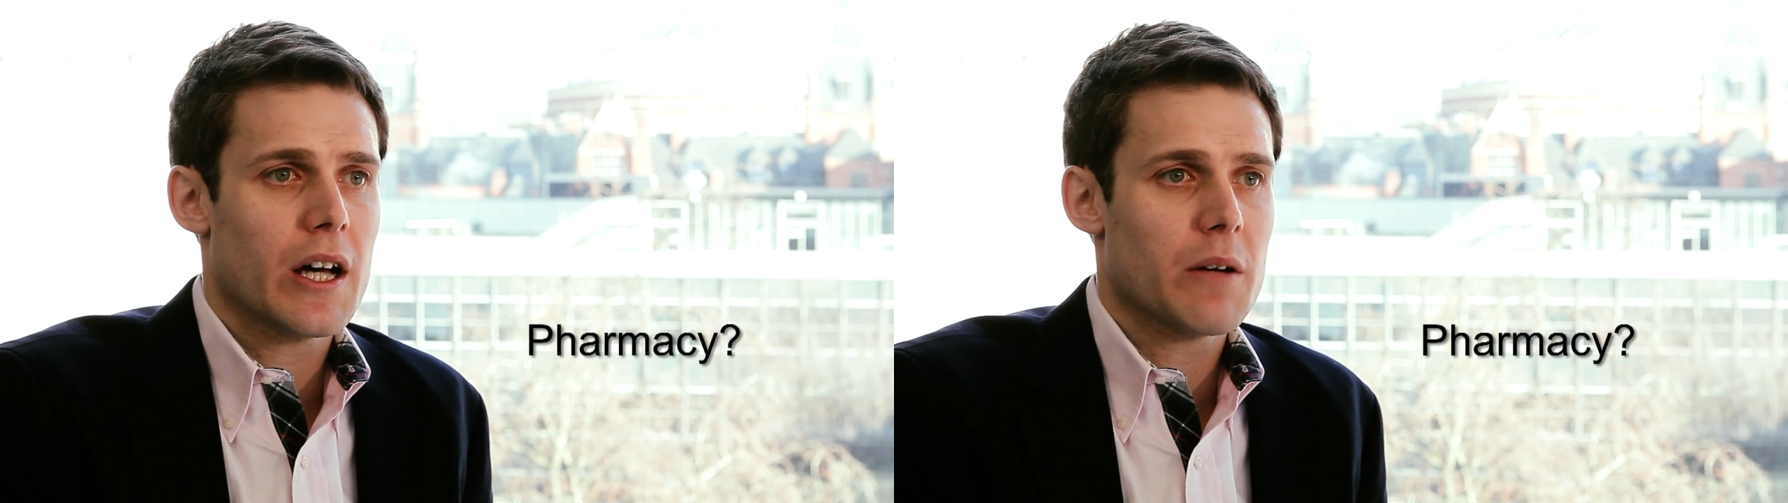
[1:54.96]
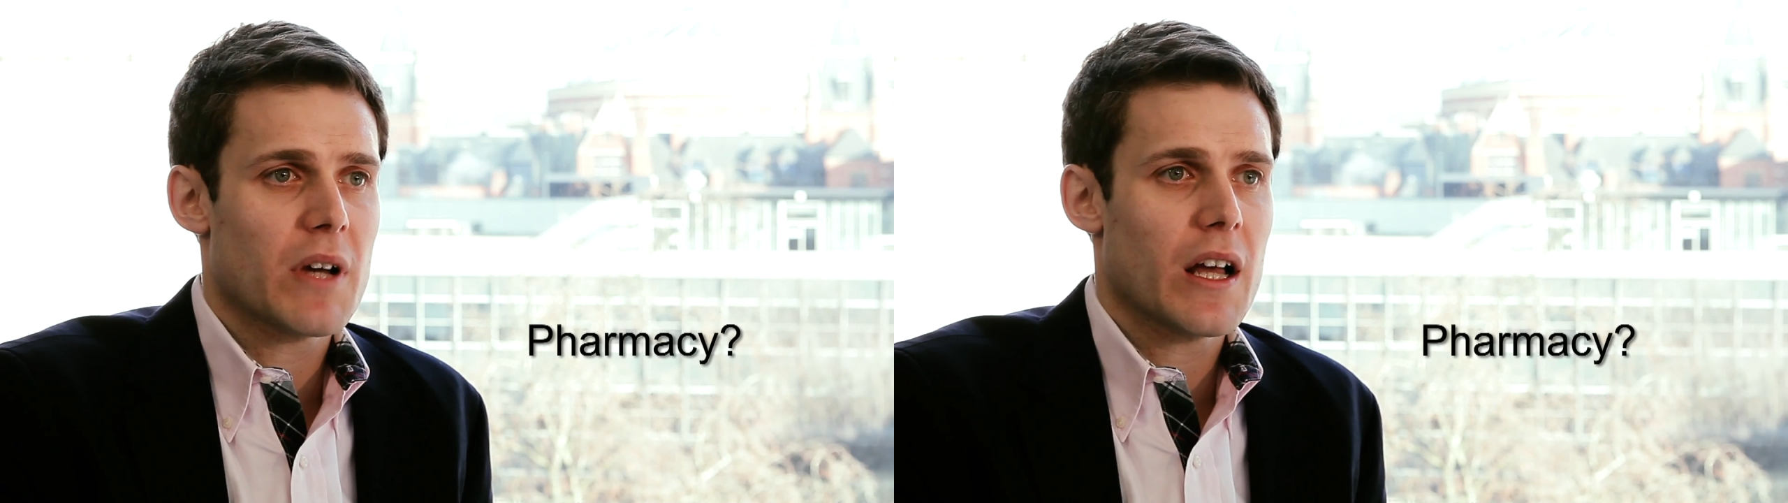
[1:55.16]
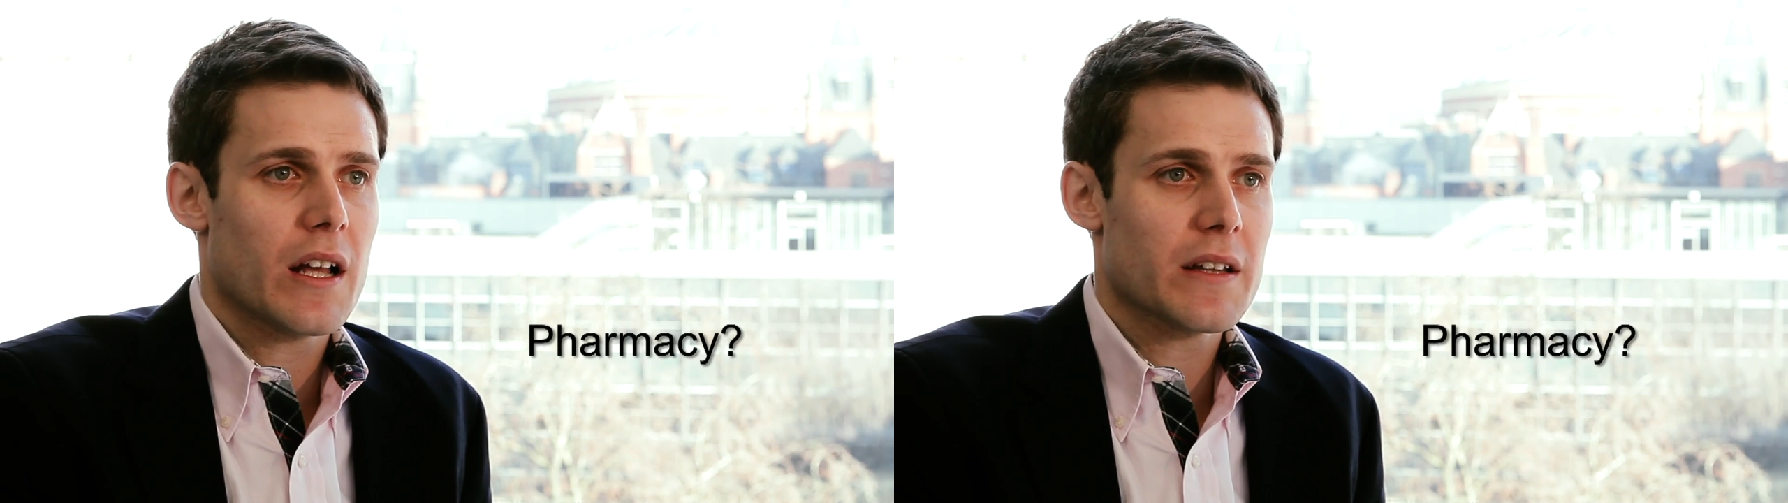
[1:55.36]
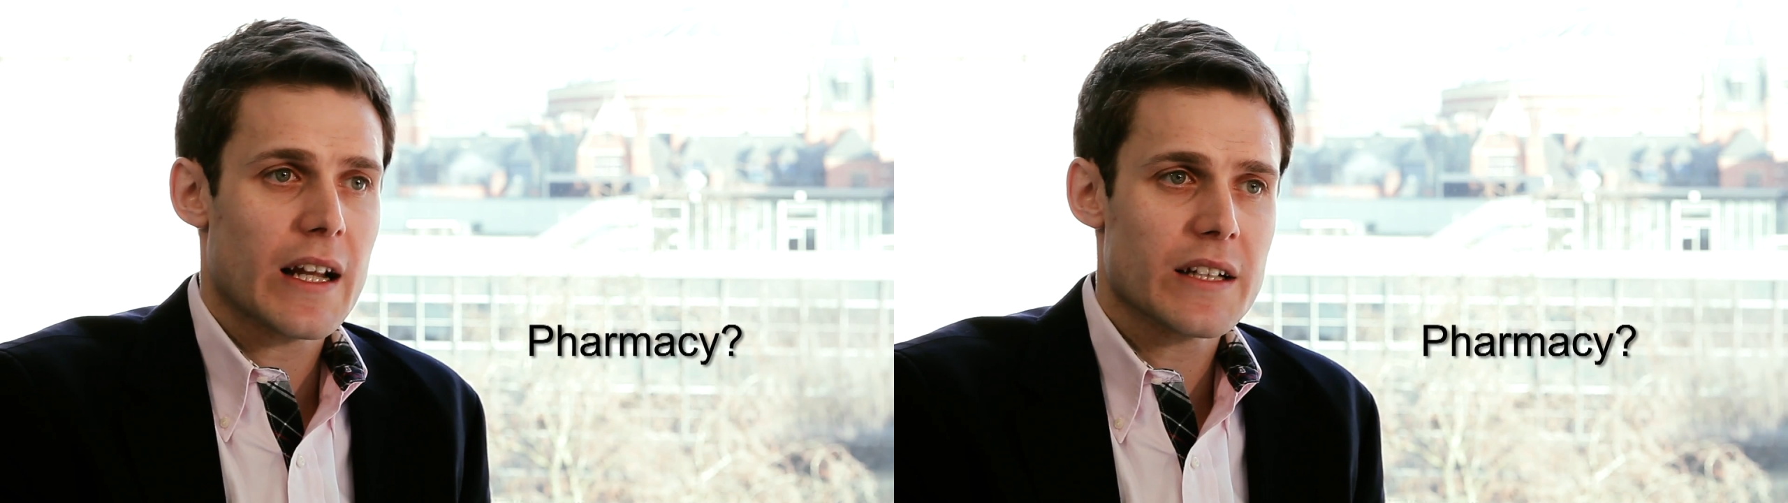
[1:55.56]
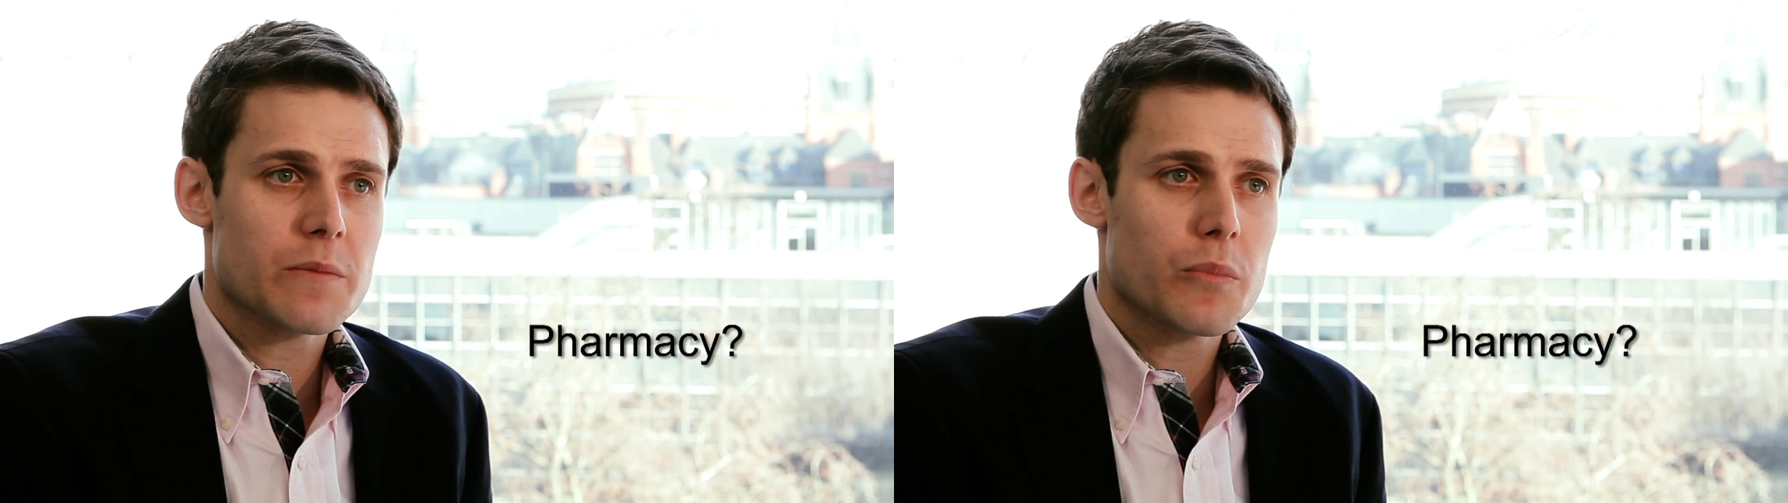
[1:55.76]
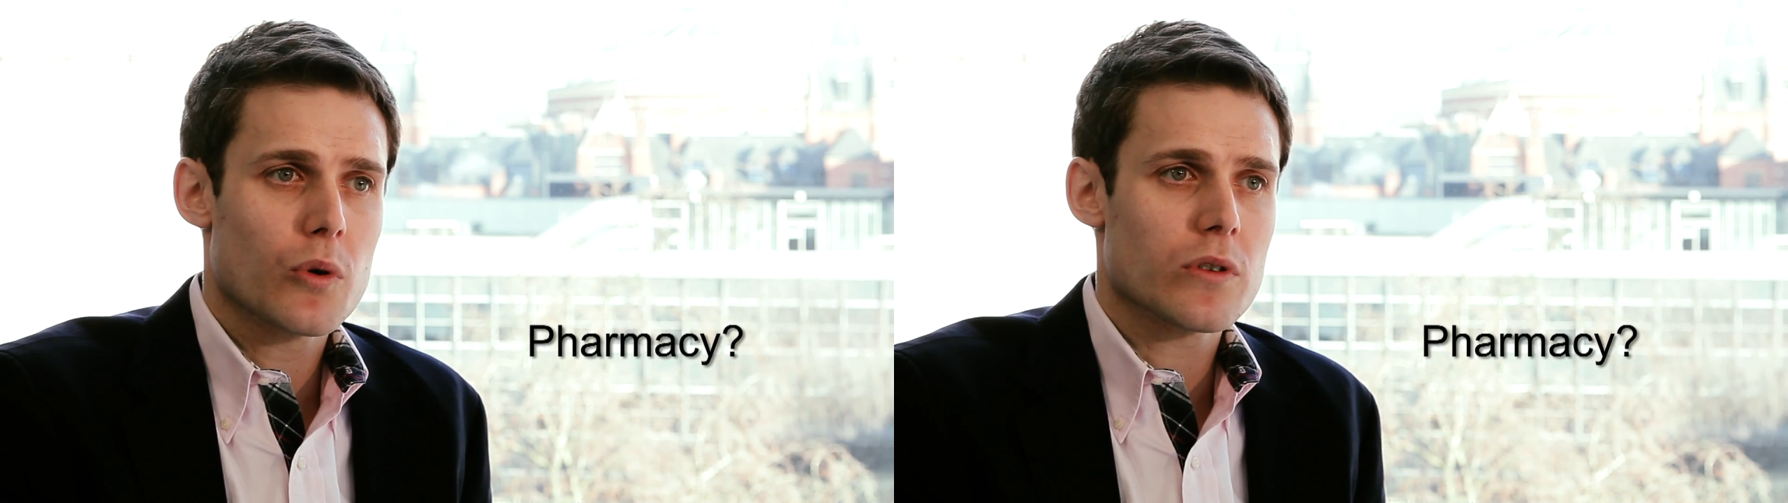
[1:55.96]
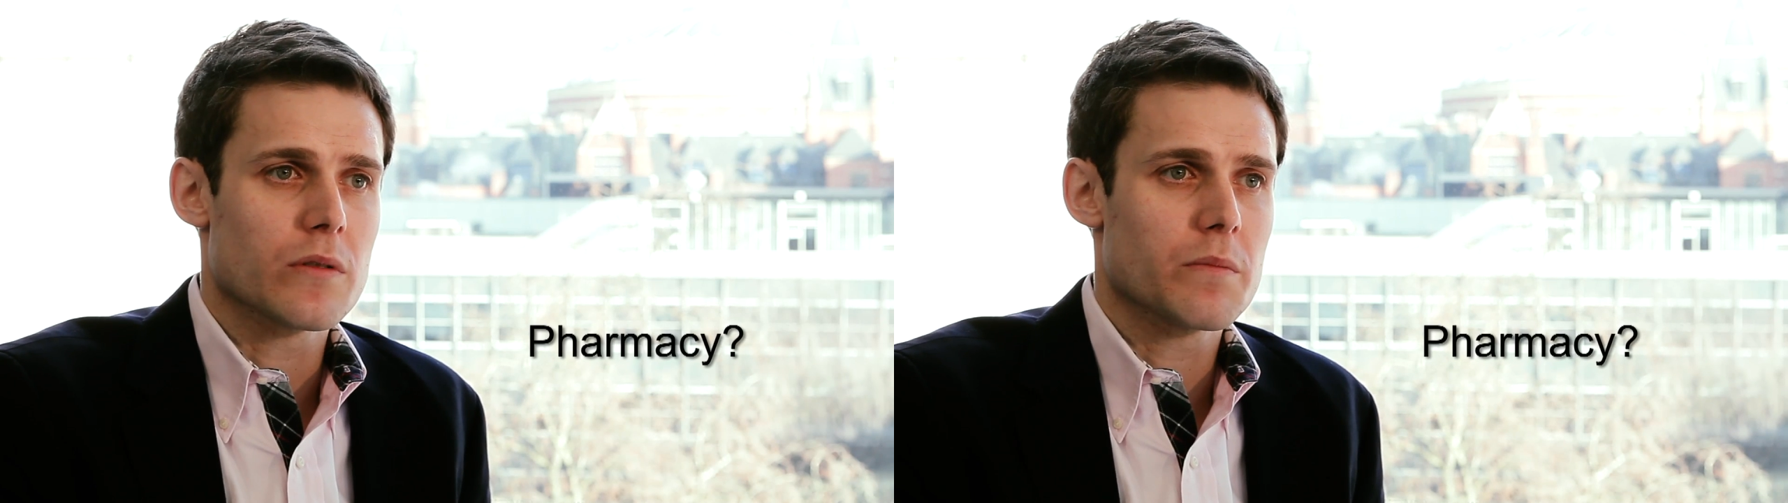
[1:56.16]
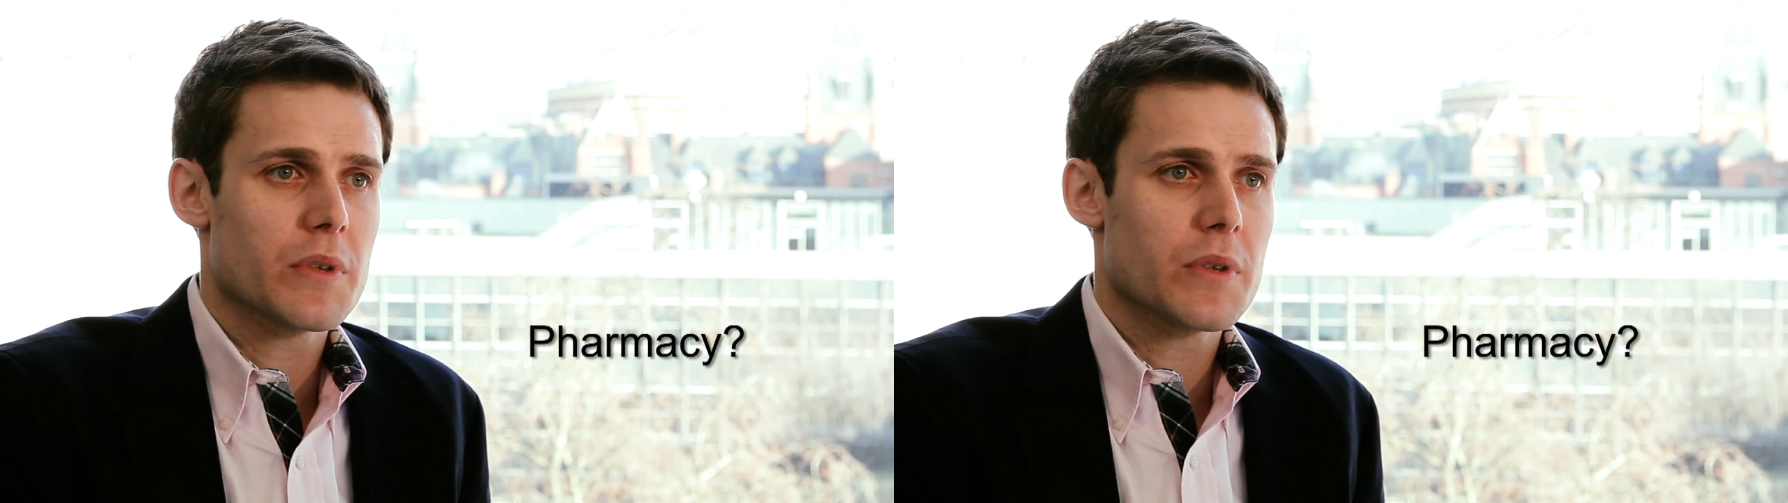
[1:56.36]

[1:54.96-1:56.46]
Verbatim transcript: Um, and that is important